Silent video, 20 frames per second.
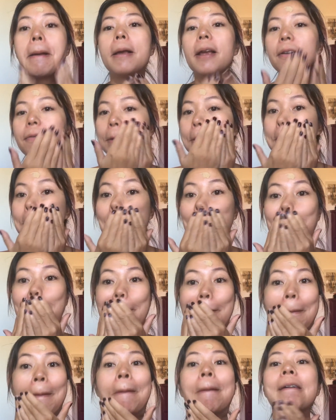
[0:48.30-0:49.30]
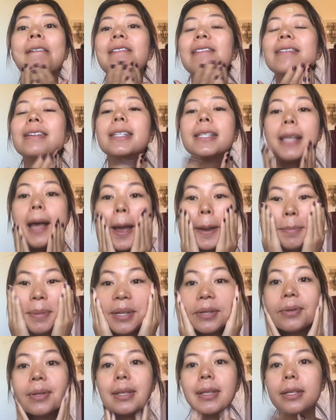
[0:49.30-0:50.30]
If you're trying to decide
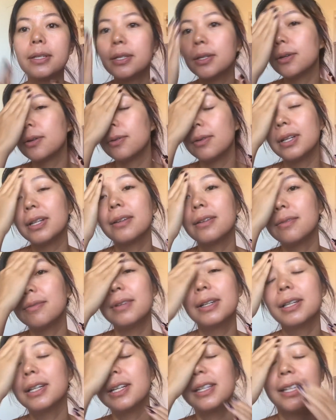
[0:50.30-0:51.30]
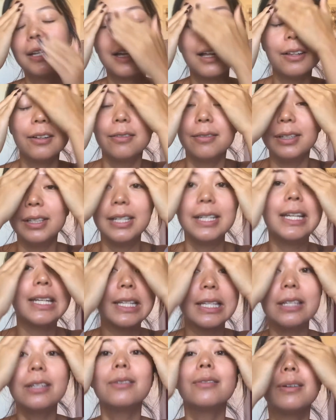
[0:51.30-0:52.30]
between the two, the color really
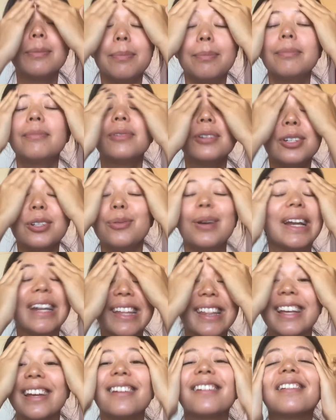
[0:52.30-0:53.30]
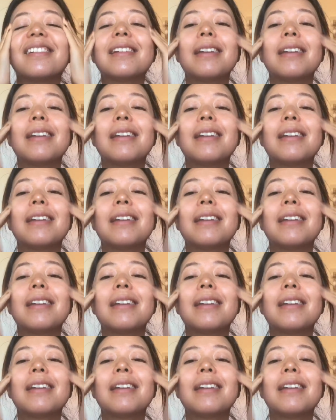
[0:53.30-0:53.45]
doesn't do anything.